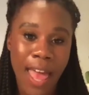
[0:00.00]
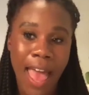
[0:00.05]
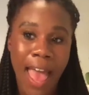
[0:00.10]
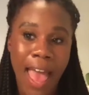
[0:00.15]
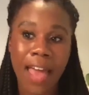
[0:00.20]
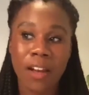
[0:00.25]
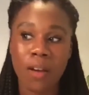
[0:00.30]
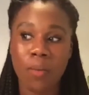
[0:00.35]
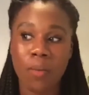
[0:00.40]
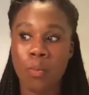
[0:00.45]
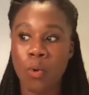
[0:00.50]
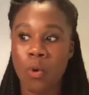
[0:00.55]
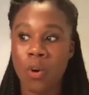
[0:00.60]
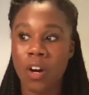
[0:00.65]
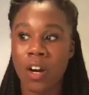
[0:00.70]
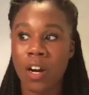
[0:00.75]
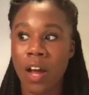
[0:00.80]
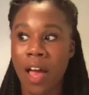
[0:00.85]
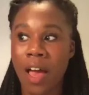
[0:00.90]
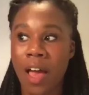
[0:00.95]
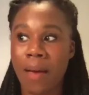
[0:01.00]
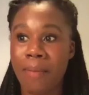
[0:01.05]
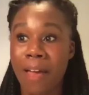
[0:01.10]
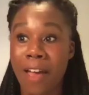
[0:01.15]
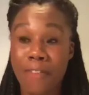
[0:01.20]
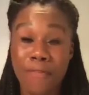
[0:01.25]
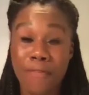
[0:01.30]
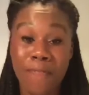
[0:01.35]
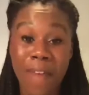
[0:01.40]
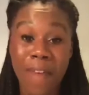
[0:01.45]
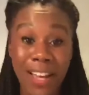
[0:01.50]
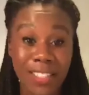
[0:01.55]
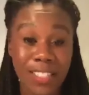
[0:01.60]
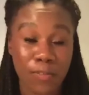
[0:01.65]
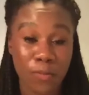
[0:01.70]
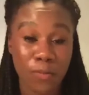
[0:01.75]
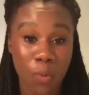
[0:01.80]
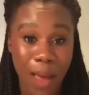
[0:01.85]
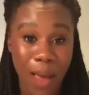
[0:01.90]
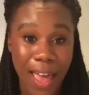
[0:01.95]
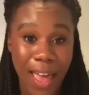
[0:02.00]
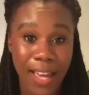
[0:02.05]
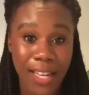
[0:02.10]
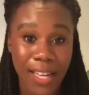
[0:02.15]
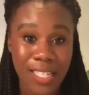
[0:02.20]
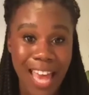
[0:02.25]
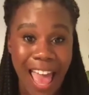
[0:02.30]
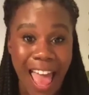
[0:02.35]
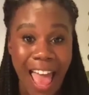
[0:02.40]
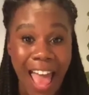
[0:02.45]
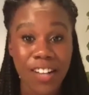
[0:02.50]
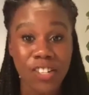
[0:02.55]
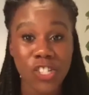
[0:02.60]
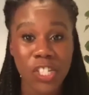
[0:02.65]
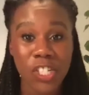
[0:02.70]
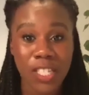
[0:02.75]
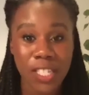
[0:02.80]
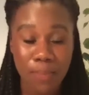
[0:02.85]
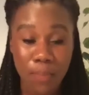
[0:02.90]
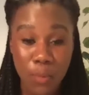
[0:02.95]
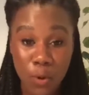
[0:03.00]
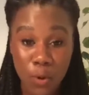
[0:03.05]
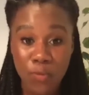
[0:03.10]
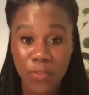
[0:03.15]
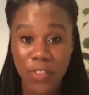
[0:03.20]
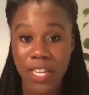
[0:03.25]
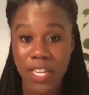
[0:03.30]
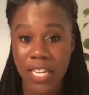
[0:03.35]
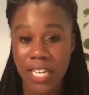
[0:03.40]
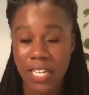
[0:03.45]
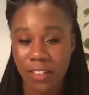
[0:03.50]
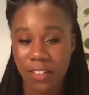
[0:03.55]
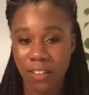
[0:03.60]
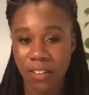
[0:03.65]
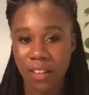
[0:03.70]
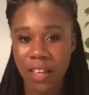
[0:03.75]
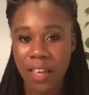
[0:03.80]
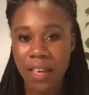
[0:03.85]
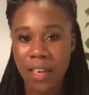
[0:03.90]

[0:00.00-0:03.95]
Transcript: and a more effective way to actually move the needle.